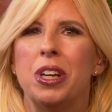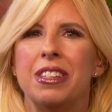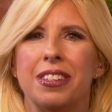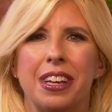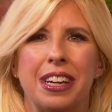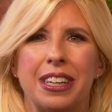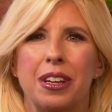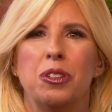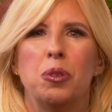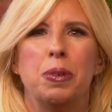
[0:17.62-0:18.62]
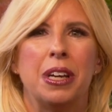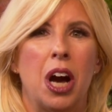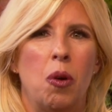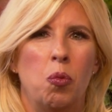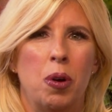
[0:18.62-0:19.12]
it's like to be a
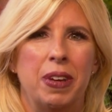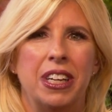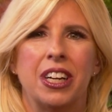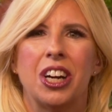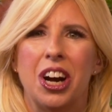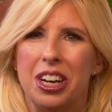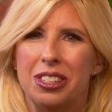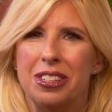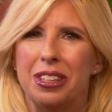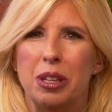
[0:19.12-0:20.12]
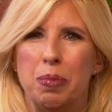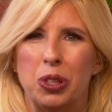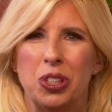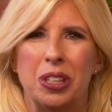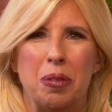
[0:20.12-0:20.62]
woman constantly
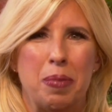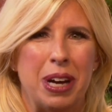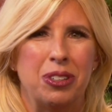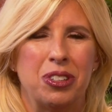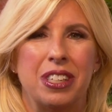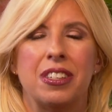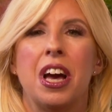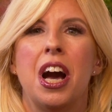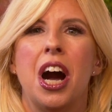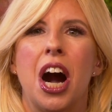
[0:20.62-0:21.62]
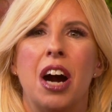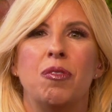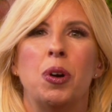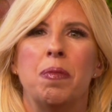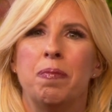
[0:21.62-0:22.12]
pushing the boundaries of
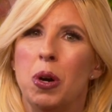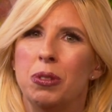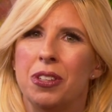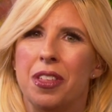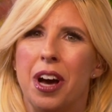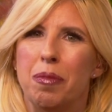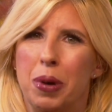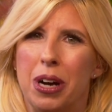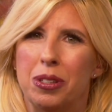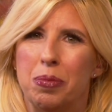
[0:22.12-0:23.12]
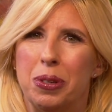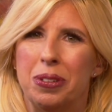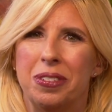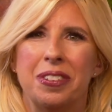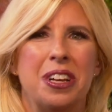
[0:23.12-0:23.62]
what most thought possible.
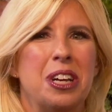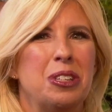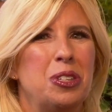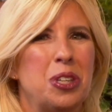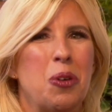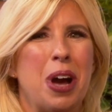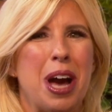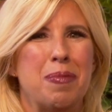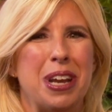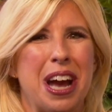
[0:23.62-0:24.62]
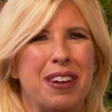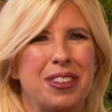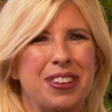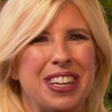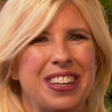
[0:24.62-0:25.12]
So happy to have you
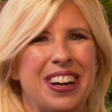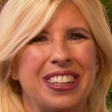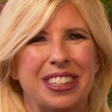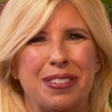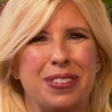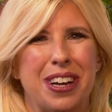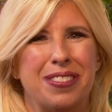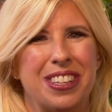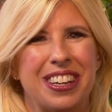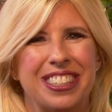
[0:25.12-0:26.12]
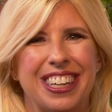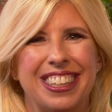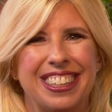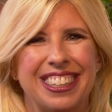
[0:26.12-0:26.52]
here on Liftoff, Sasha.